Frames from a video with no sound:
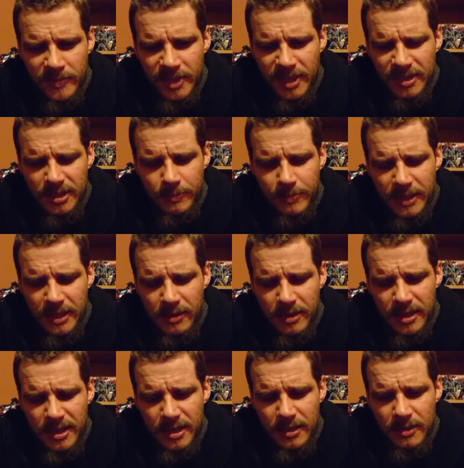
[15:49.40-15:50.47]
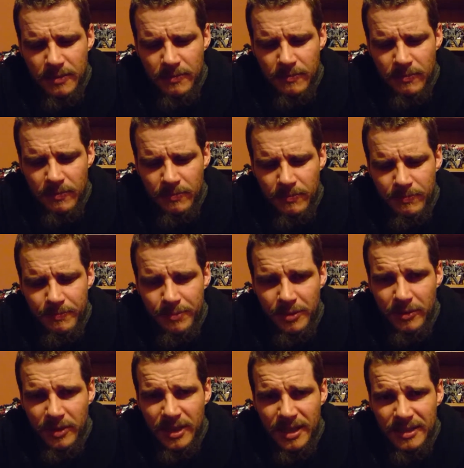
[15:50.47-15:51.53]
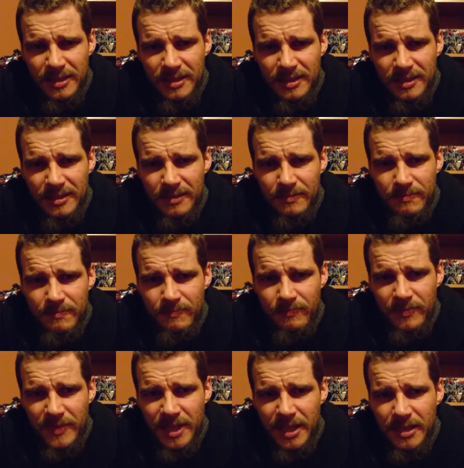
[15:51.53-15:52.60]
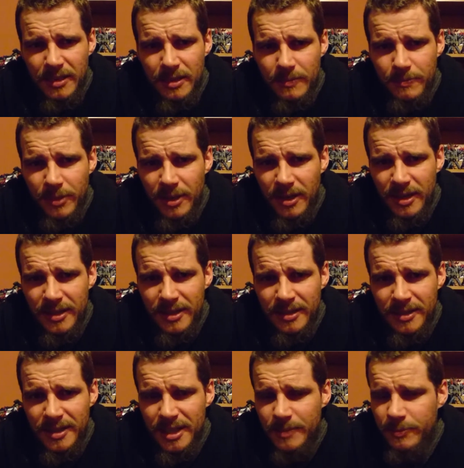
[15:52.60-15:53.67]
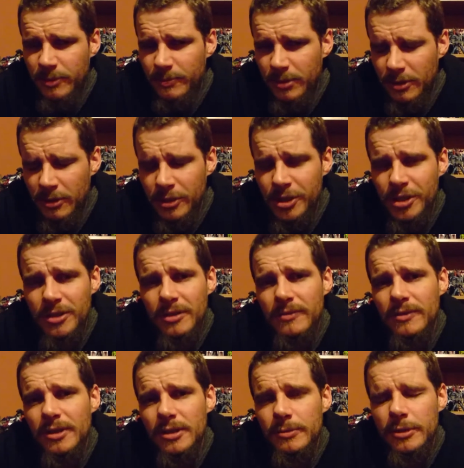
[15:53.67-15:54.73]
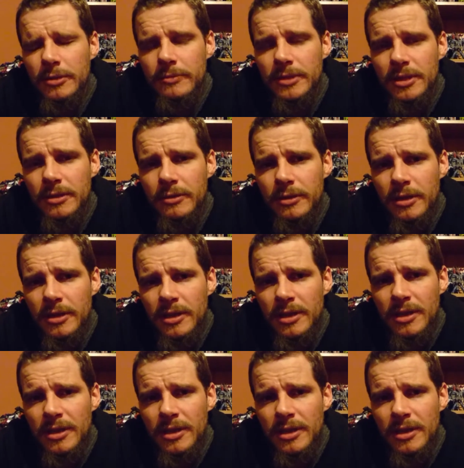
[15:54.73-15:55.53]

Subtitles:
That's about it. But that's hindered by a disproportionate robot mode,